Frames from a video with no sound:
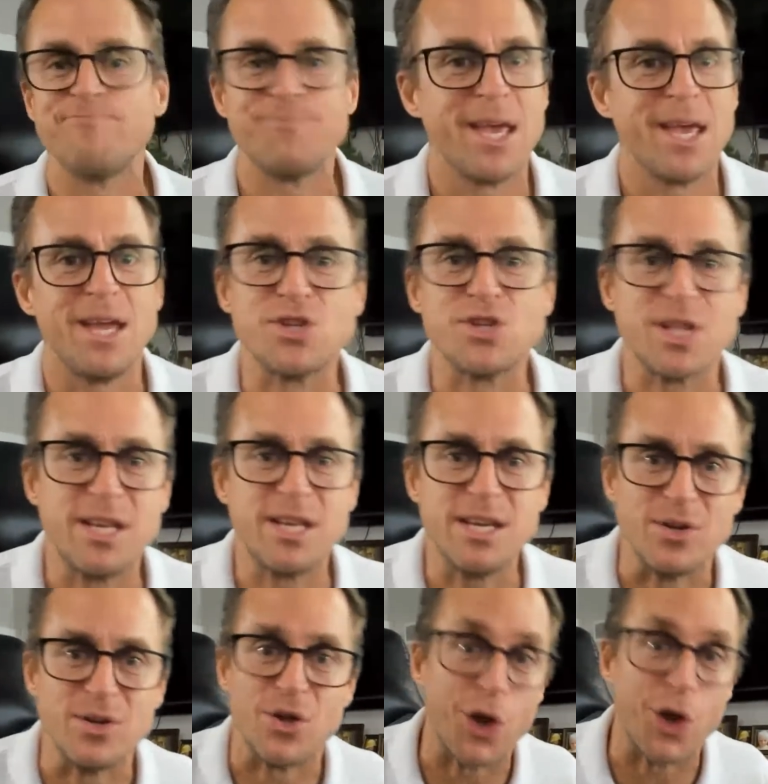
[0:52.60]
Here's the
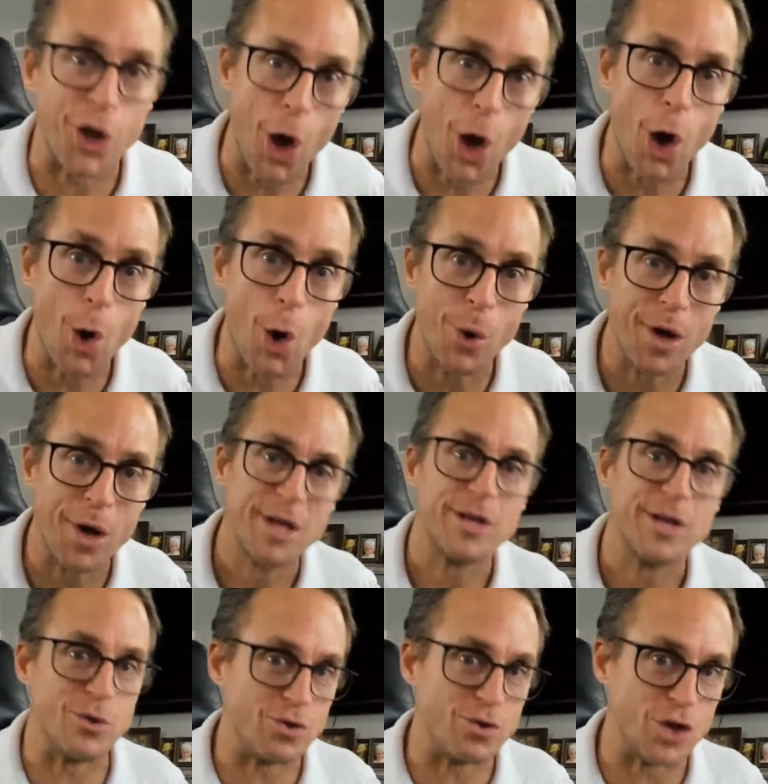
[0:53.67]
deal. No,
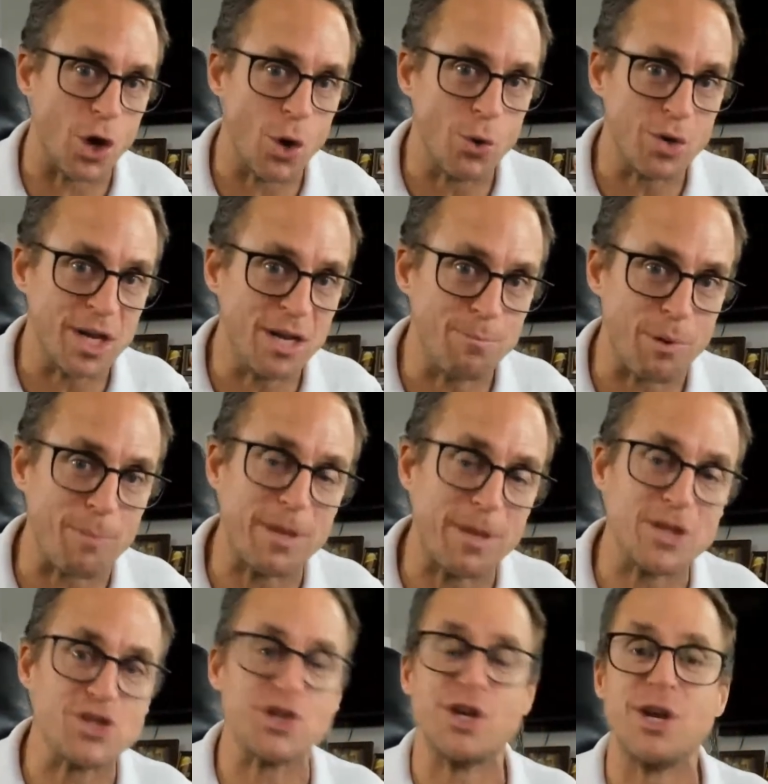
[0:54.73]
you don't need
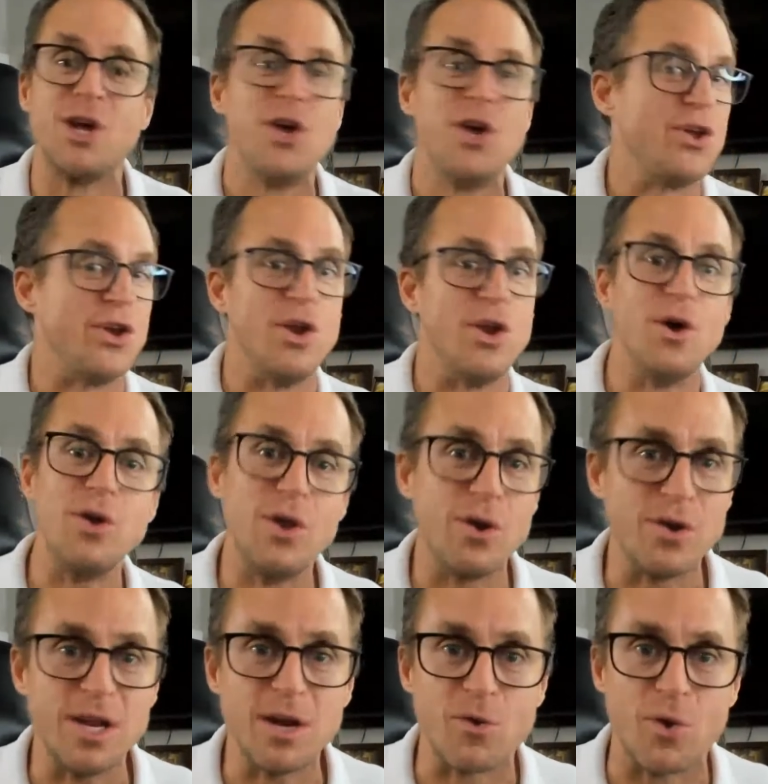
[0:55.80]
permission. No, you don't
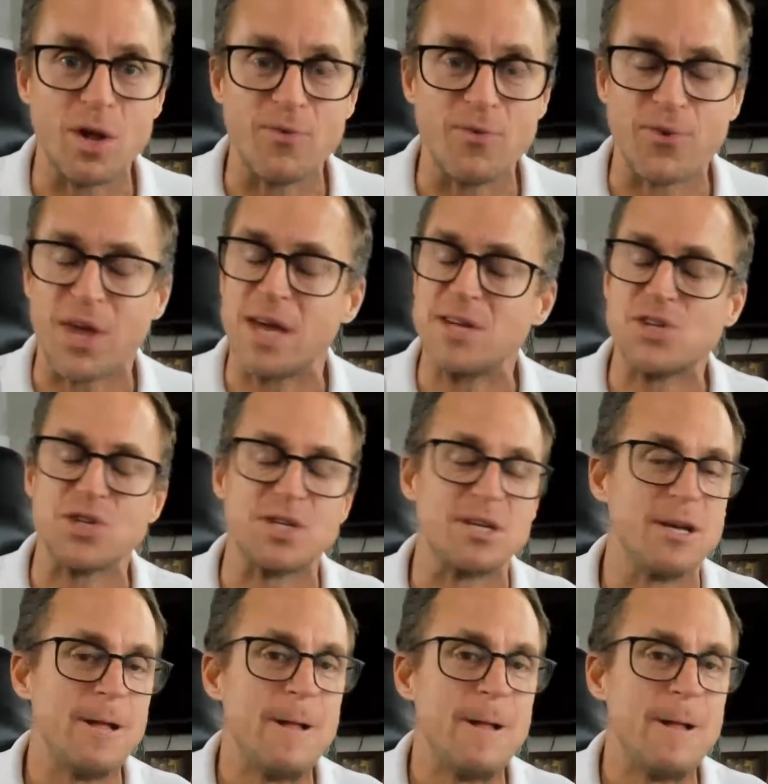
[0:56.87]
need a qualification.